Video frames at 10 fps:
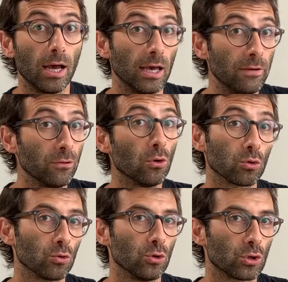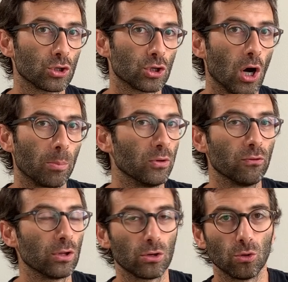If you go to your shop, you
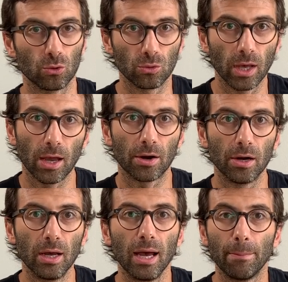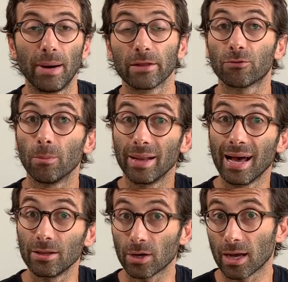wouldn't go to there, but from
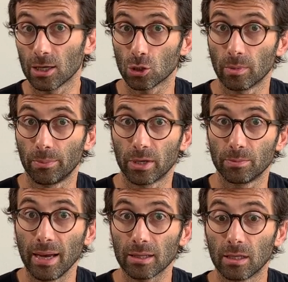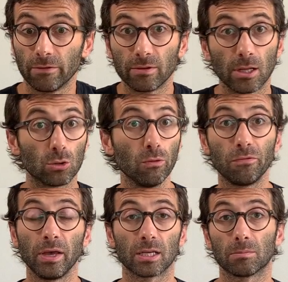another customer perspective, the two
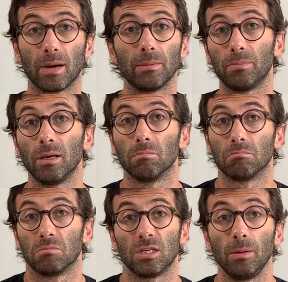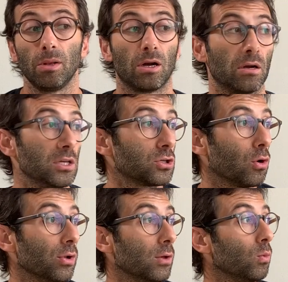things might be similar. It's
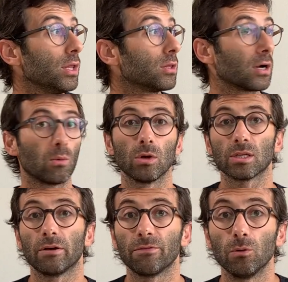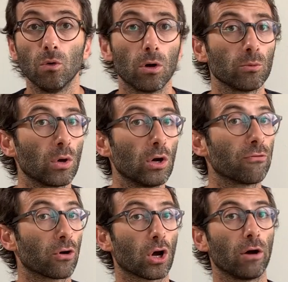cold in winter, I want something warm, do I go
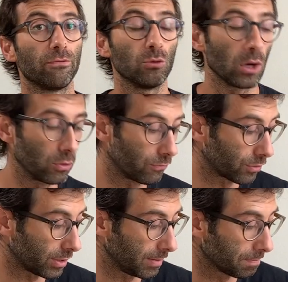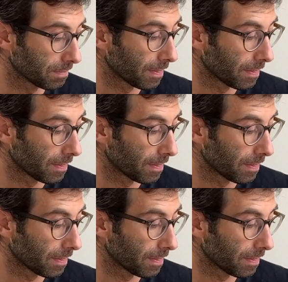for coffee, do I go for tea?